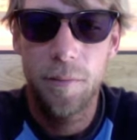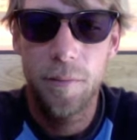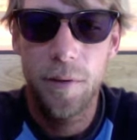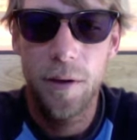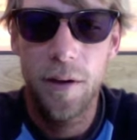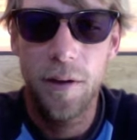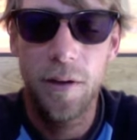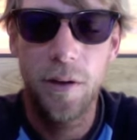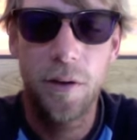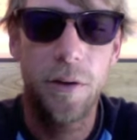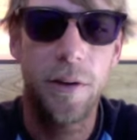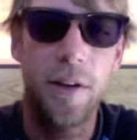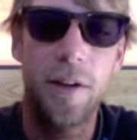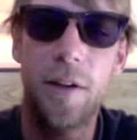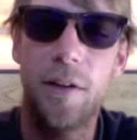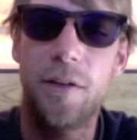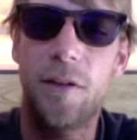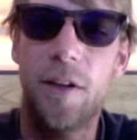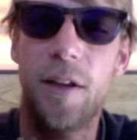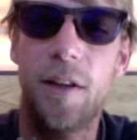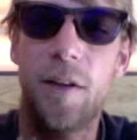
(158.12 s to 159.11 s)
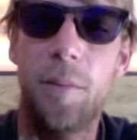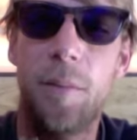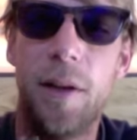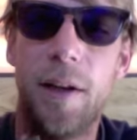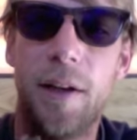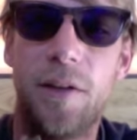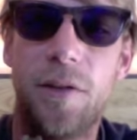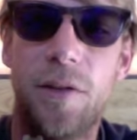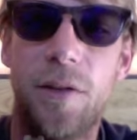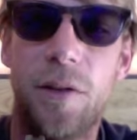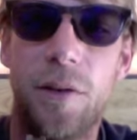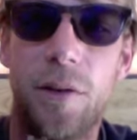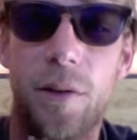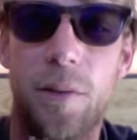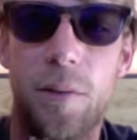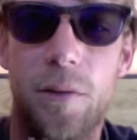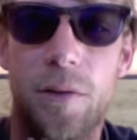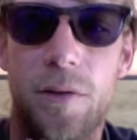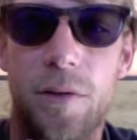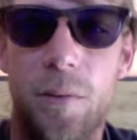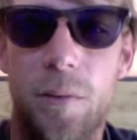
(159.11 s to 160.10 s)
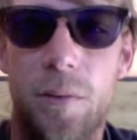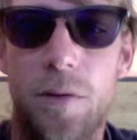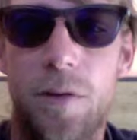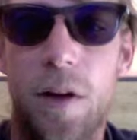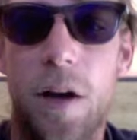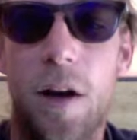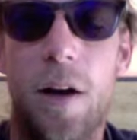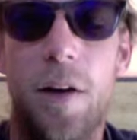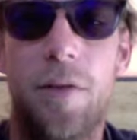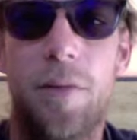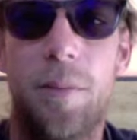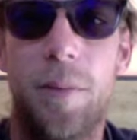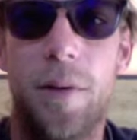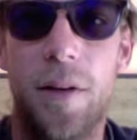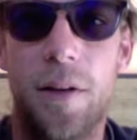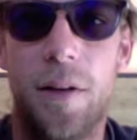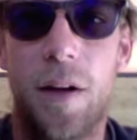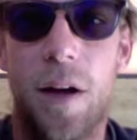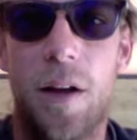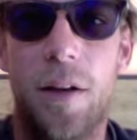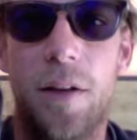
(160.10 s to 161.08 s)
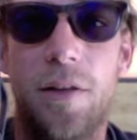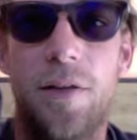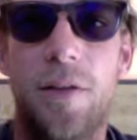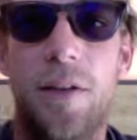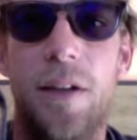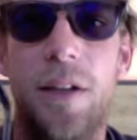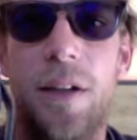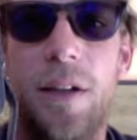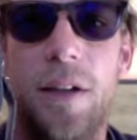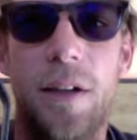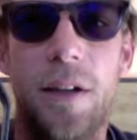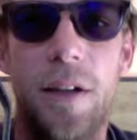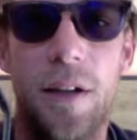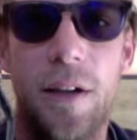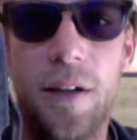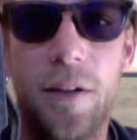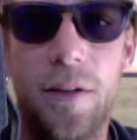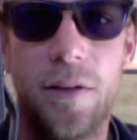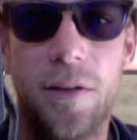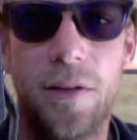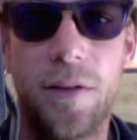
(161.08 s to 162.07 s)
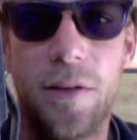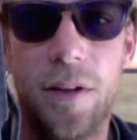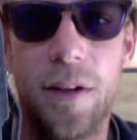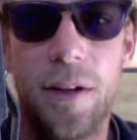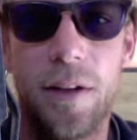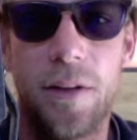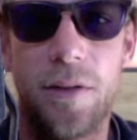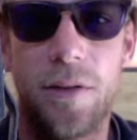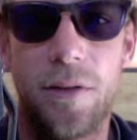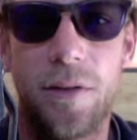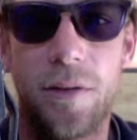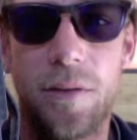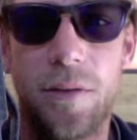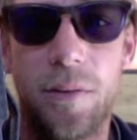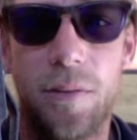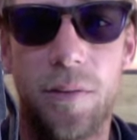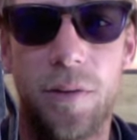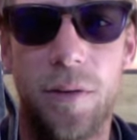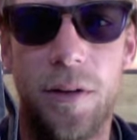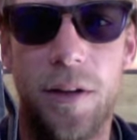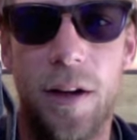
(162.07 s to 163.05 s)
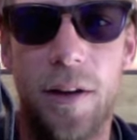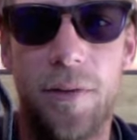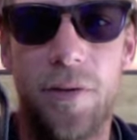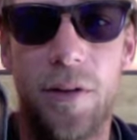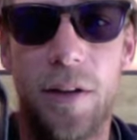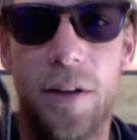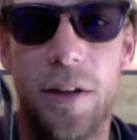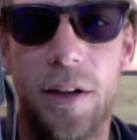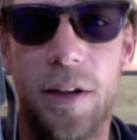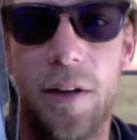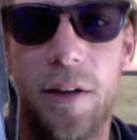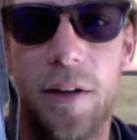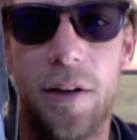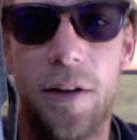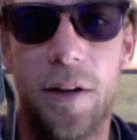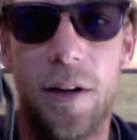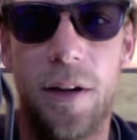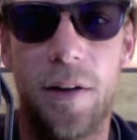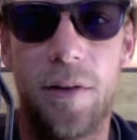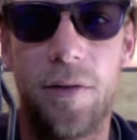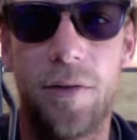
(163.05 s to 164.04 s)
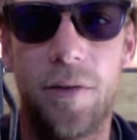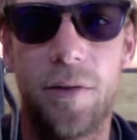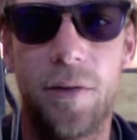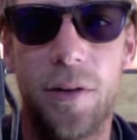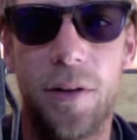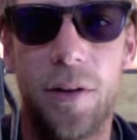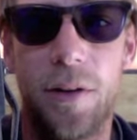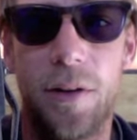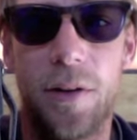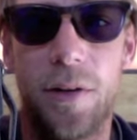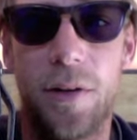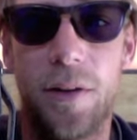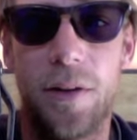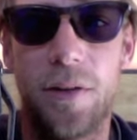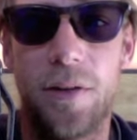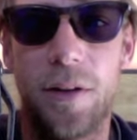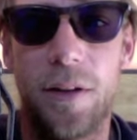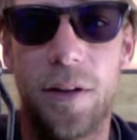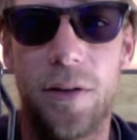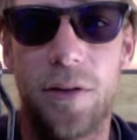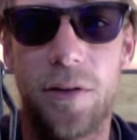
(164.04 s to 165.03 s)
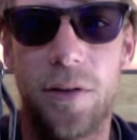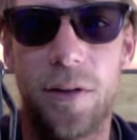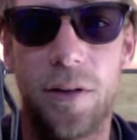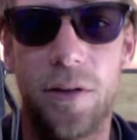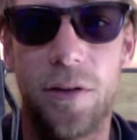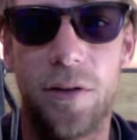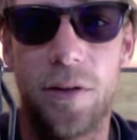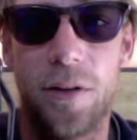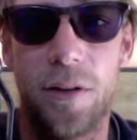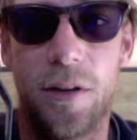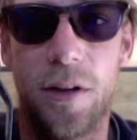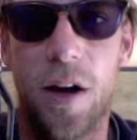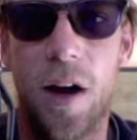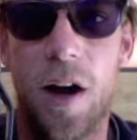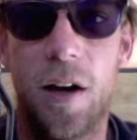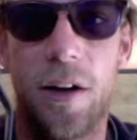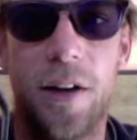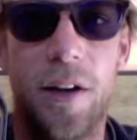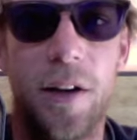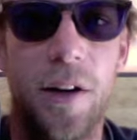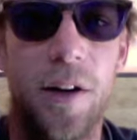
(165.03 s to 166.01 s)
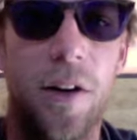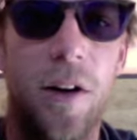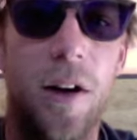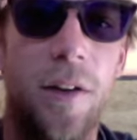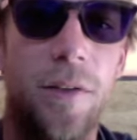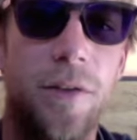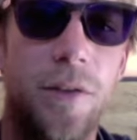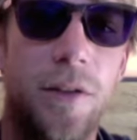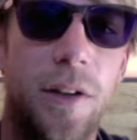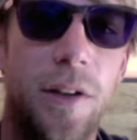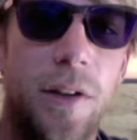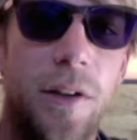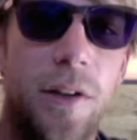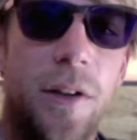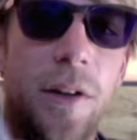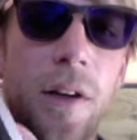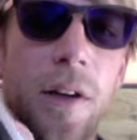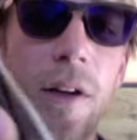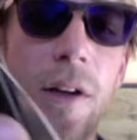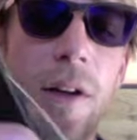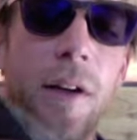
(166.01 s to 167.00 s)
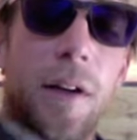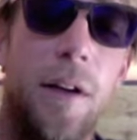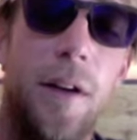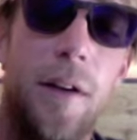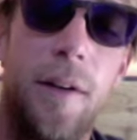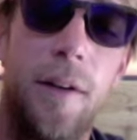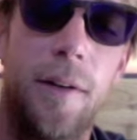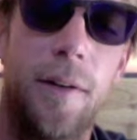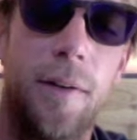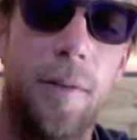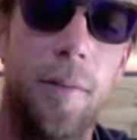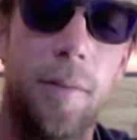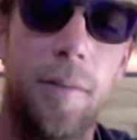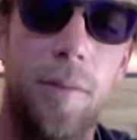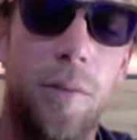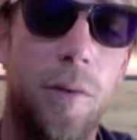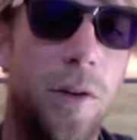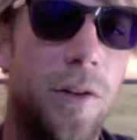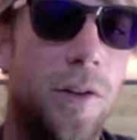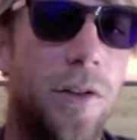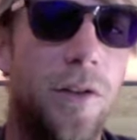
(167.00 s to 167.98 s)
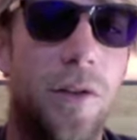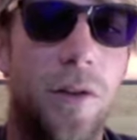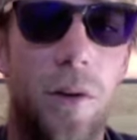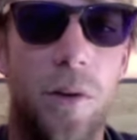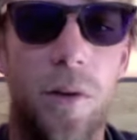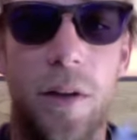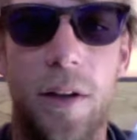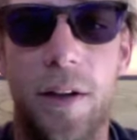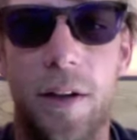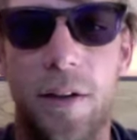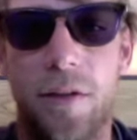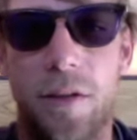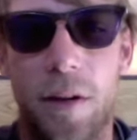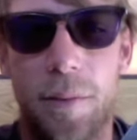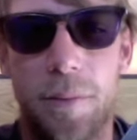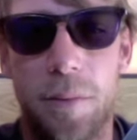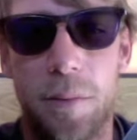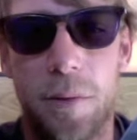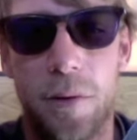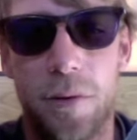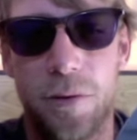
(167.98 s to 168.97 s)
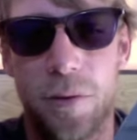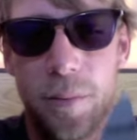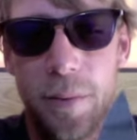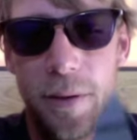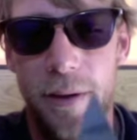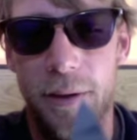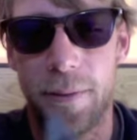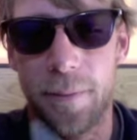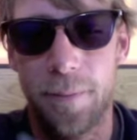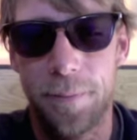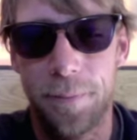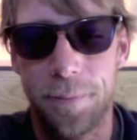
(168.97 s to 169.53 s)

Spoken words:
he did say the blade centering was off, but honestly, it's definitely good enough. It's just a cock hair off center, which is totally acceptable for me.